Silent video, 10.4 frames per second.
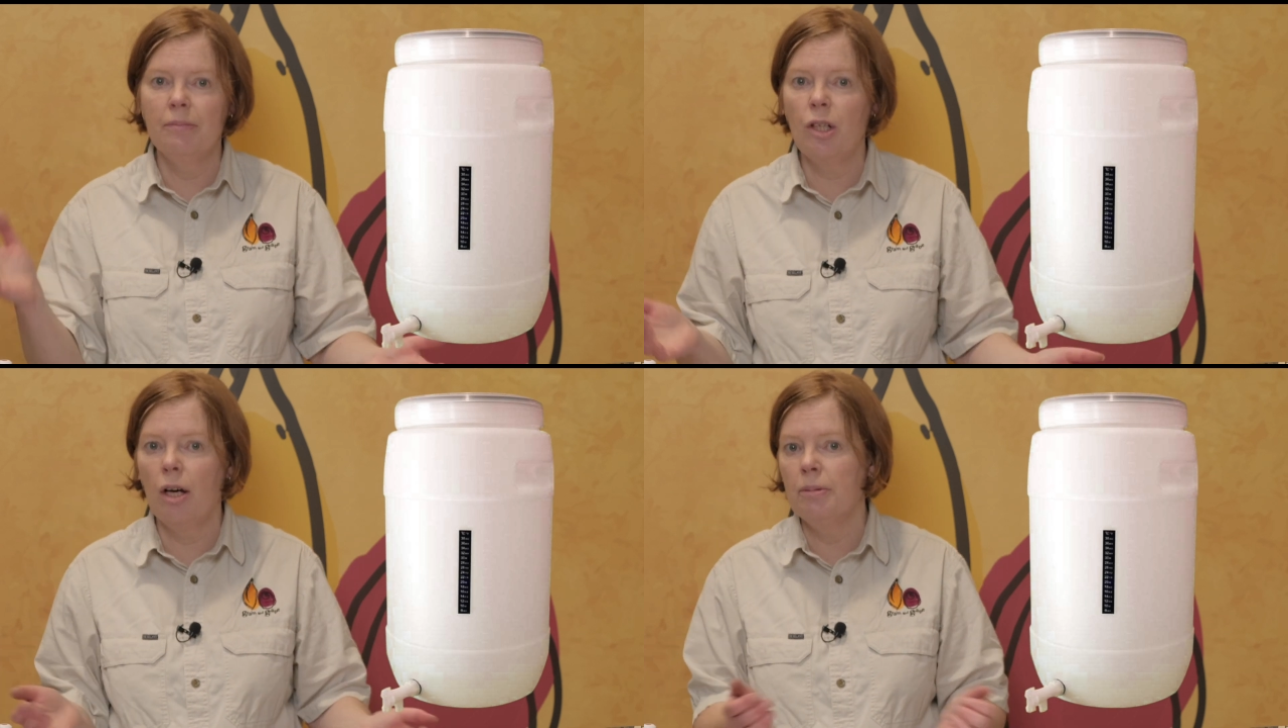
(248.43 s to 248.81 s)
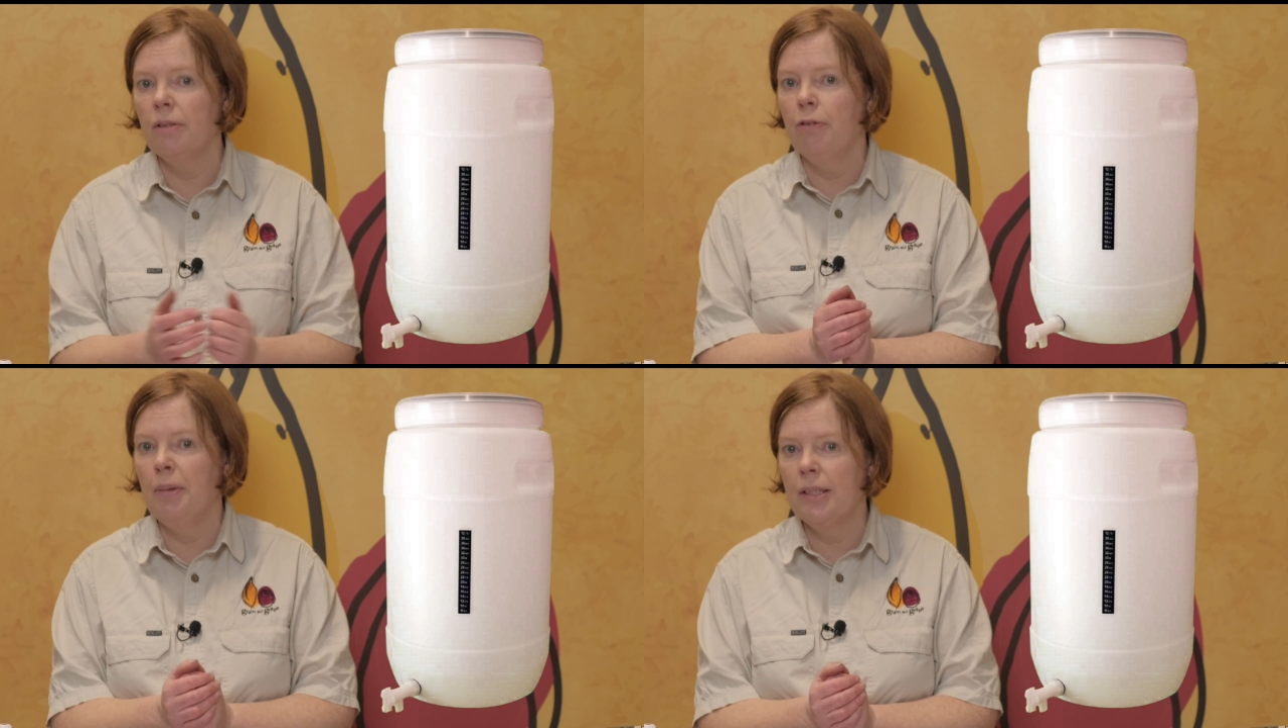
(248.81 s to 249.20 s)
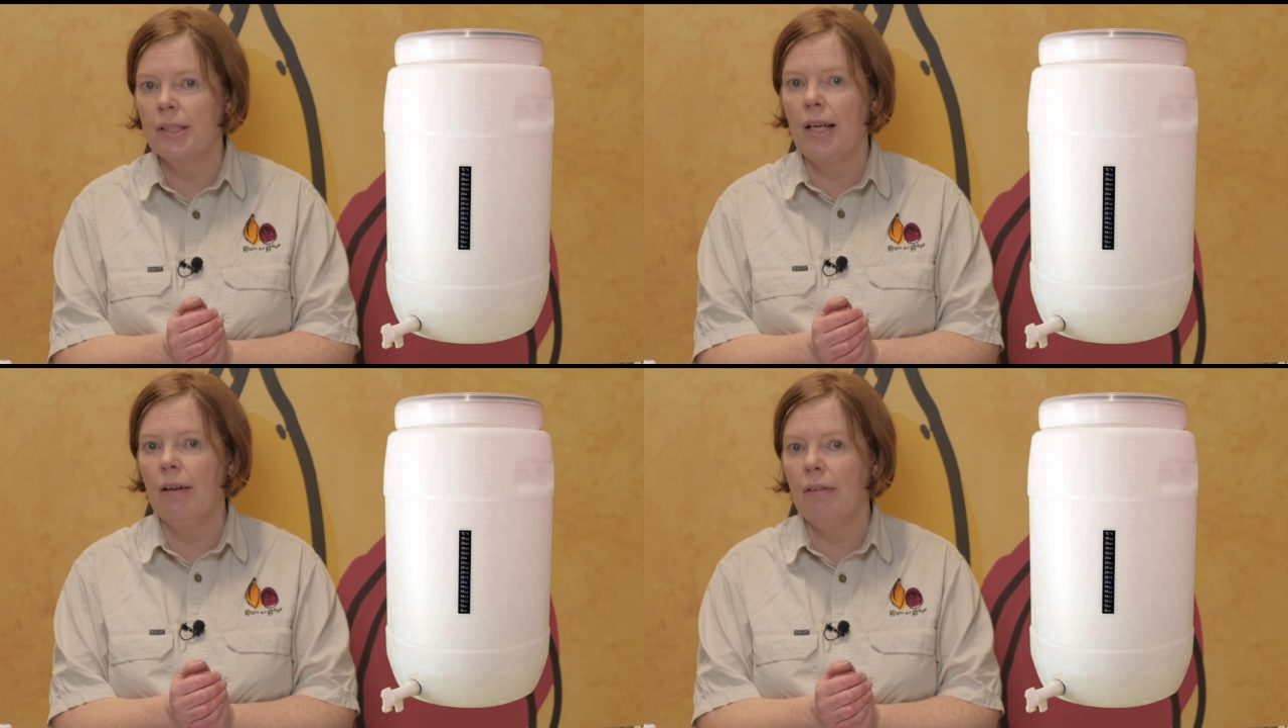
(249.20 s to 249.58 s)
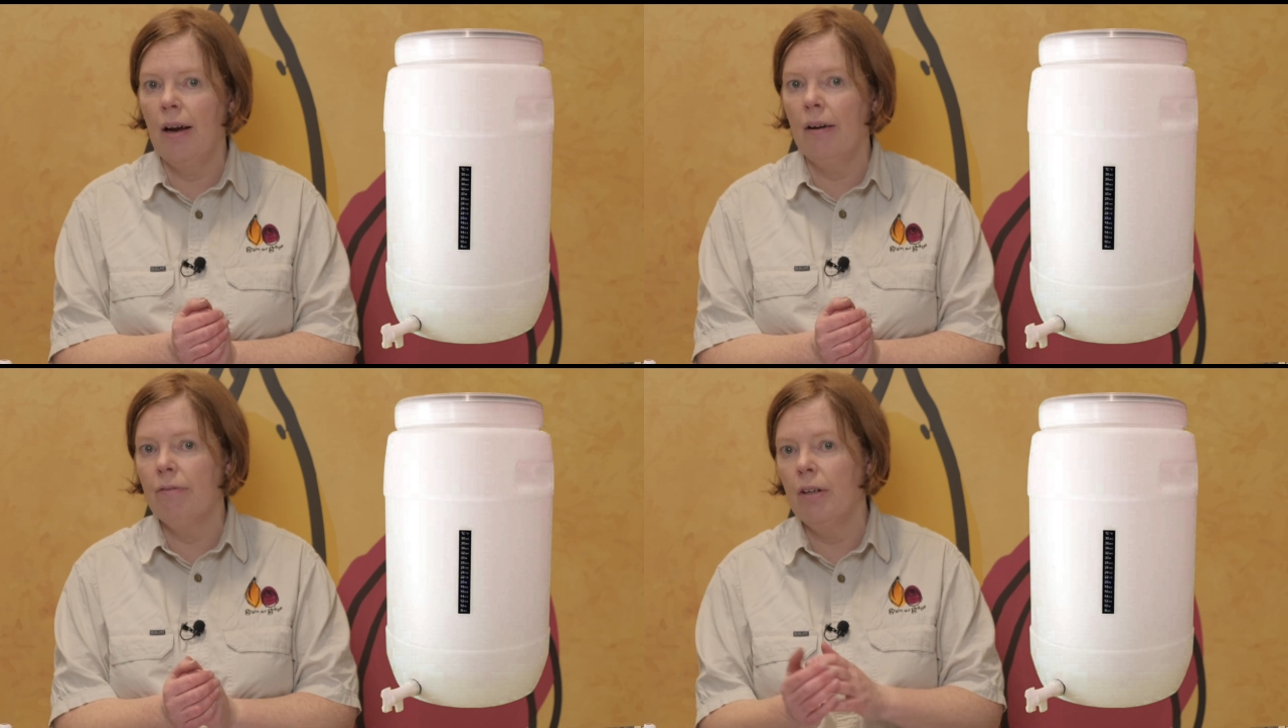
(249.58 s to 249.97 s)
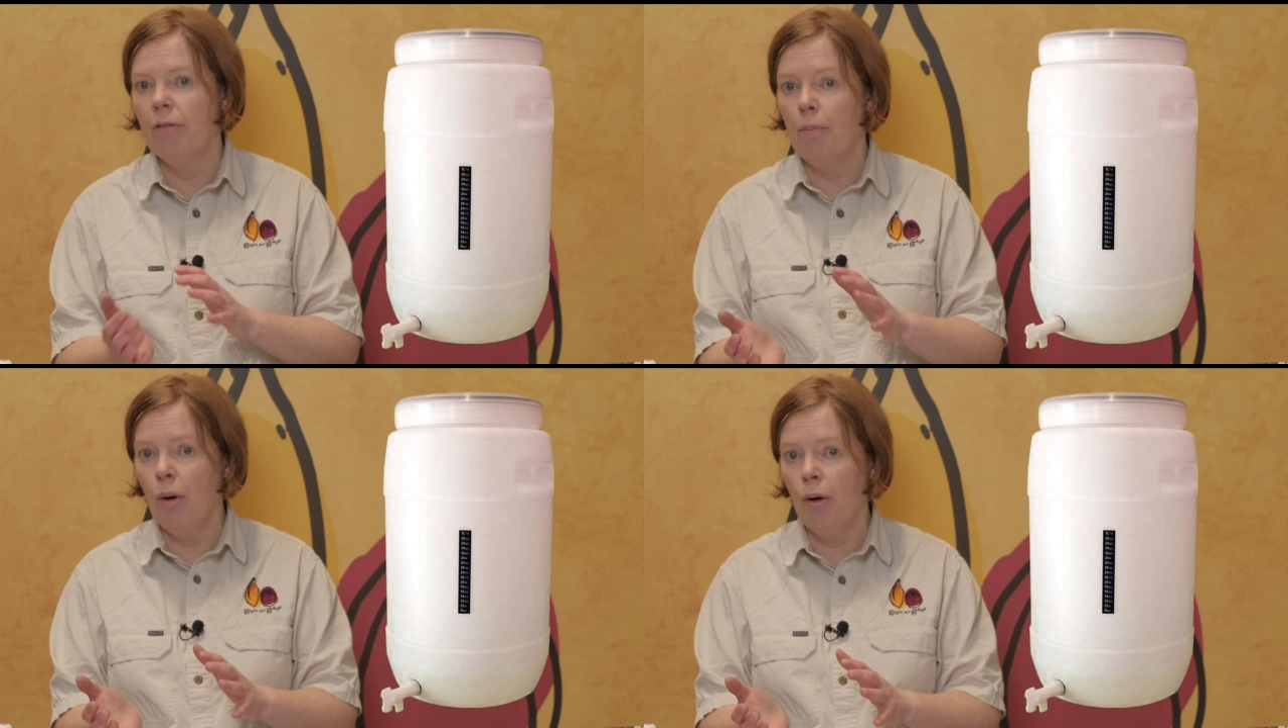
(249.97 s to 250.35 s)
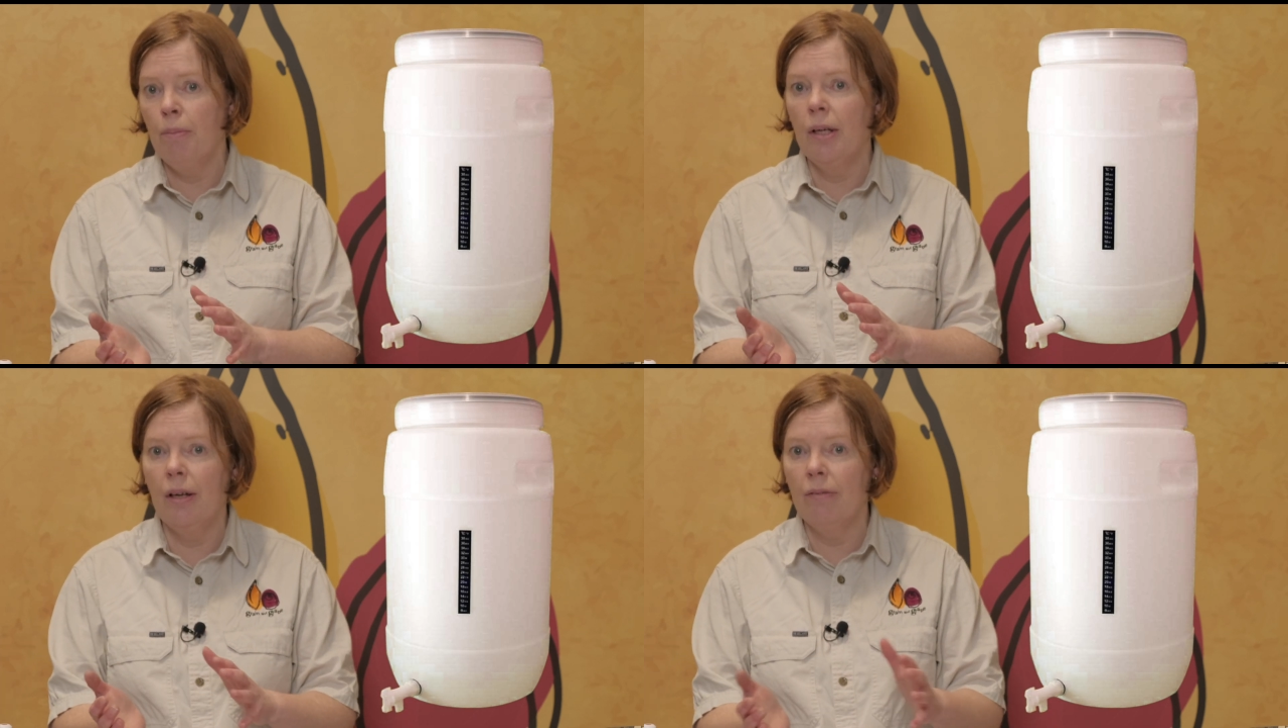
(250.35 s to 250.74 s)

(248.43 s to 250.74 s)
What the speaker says: types of fermenters out there at the moment,